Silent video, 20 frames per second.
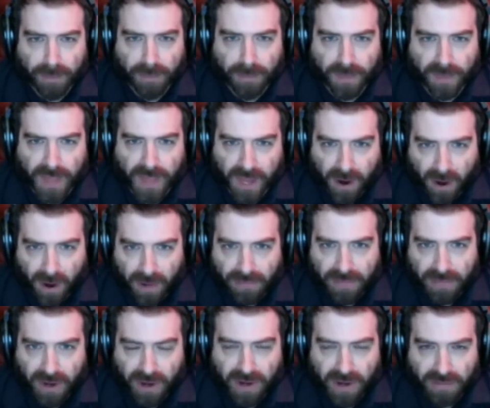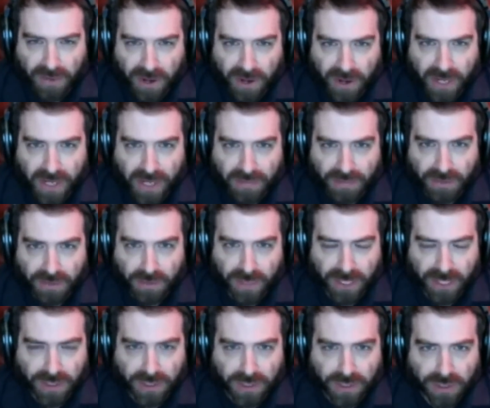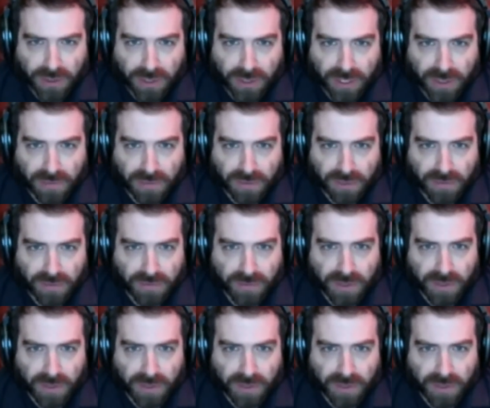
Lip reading: they are very, very influential, and sort of,